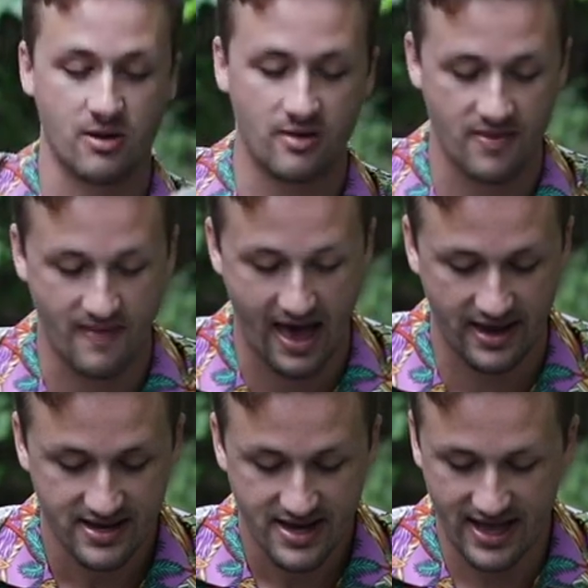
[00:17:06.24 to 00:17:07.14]
coming in
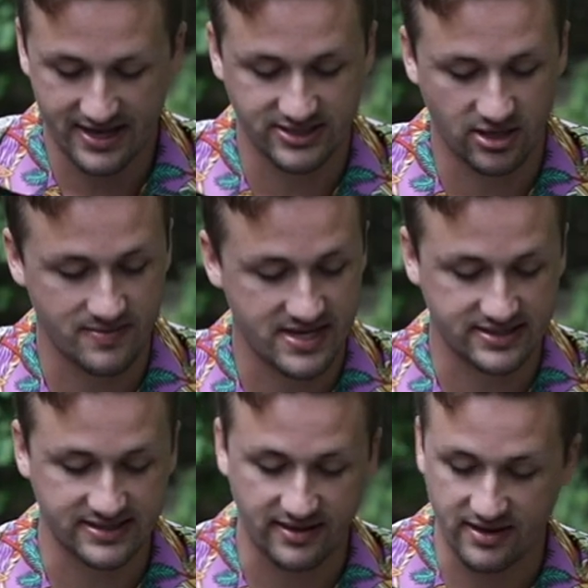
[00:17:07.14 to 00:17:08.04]
that, it is going to be
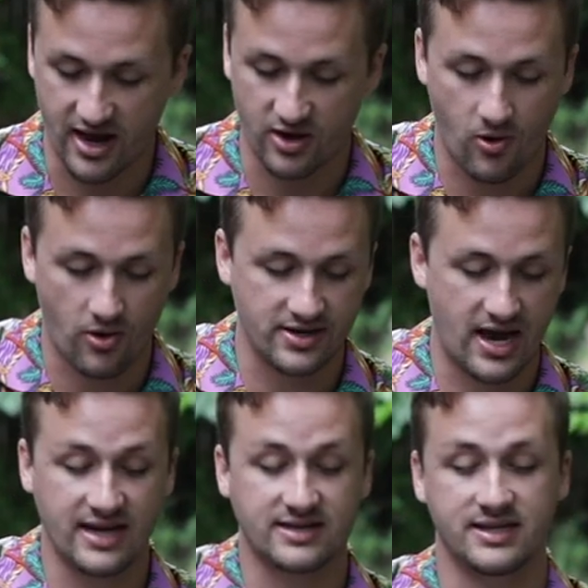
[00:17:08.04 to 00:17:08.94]
insanely high quality.
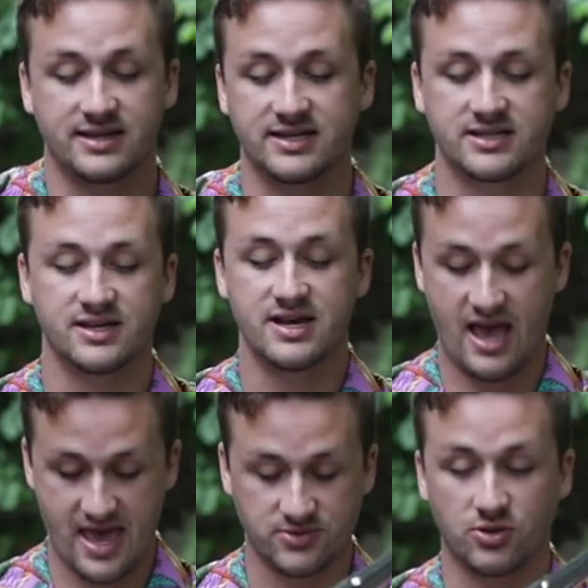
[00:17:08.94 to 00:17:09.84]
I did this
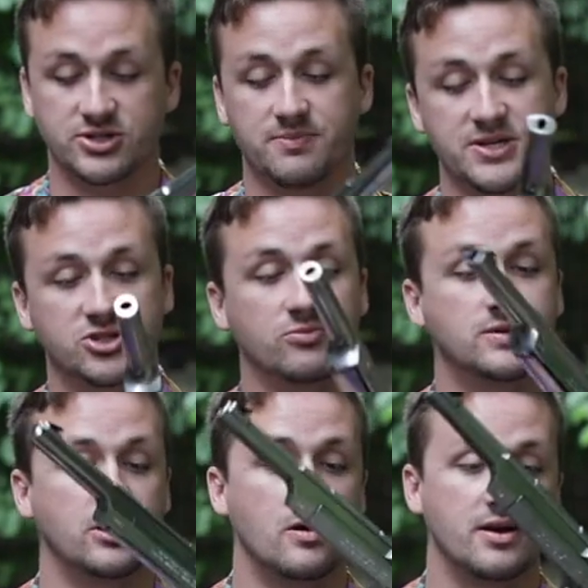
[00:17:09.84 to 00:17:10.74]
as well as the pistol
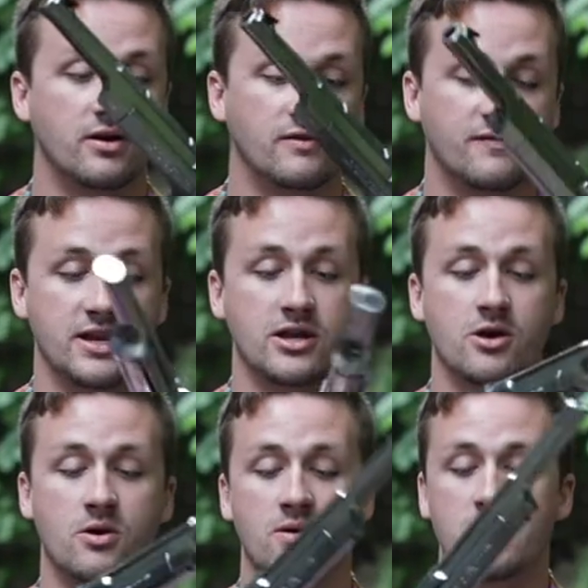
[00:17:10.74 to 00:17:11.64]
below it on a
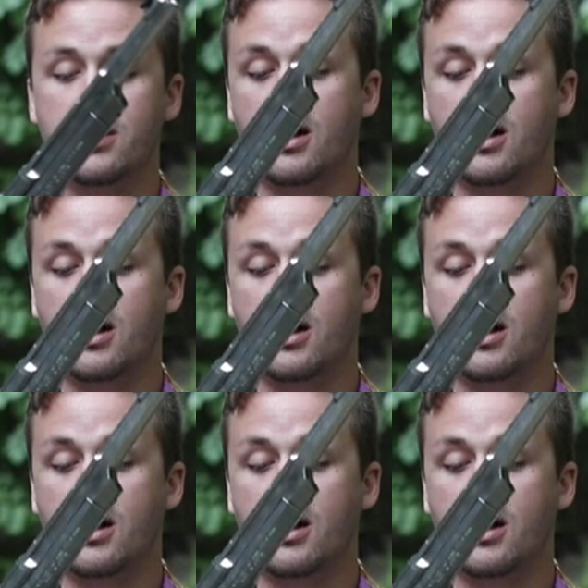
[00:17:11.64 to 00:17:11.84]
video.